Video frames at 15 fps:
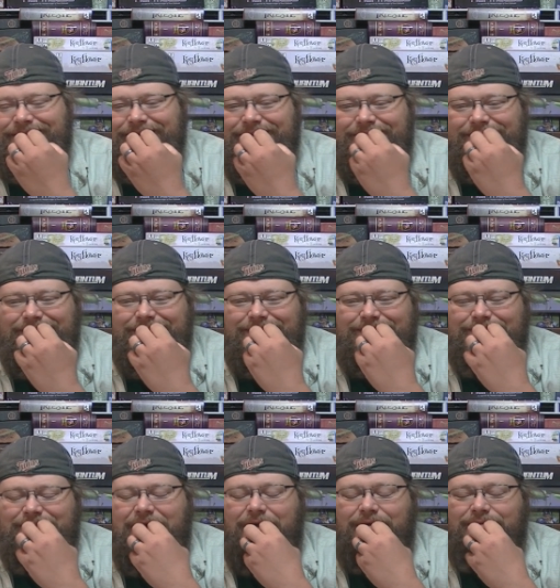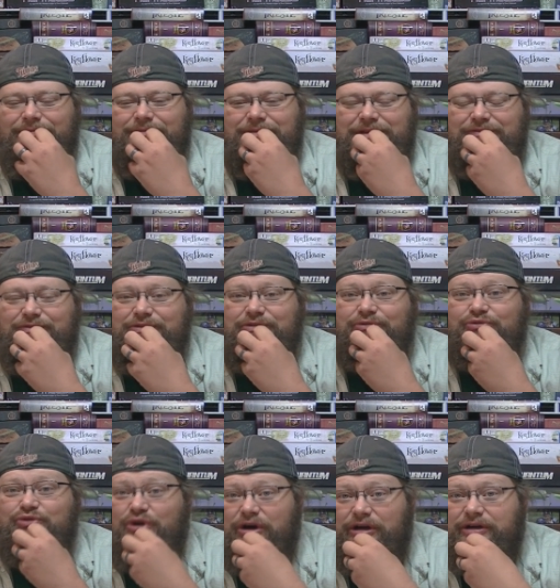they're, they're how it's going to
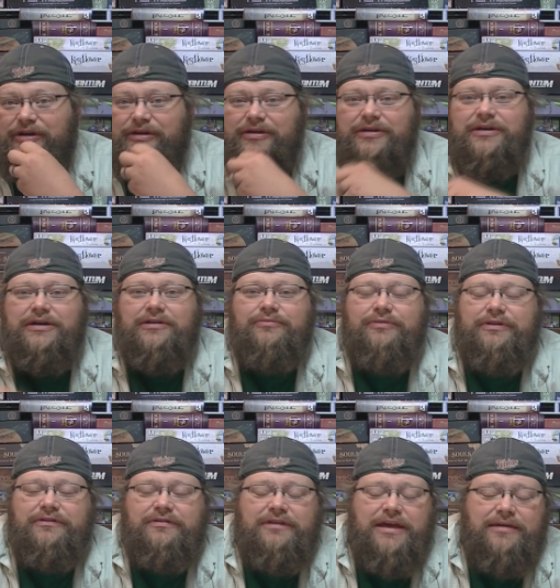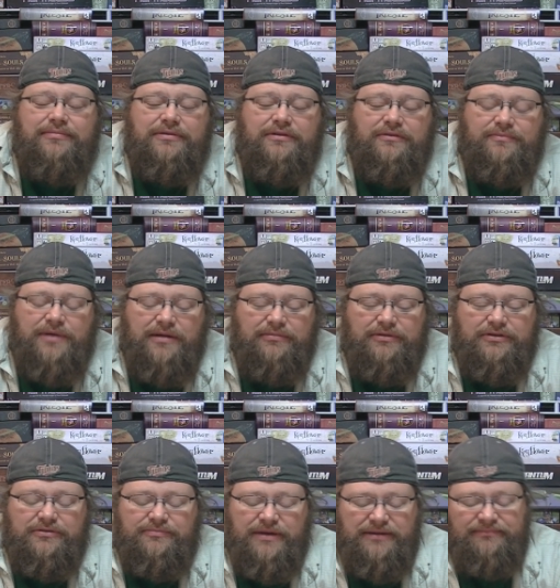look uh, once the game is
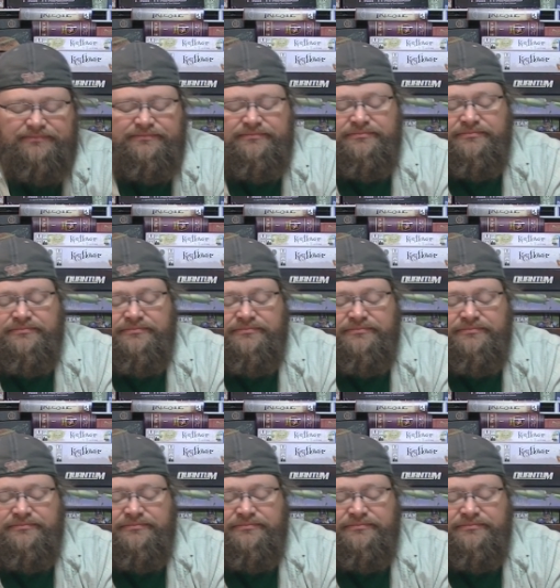published. But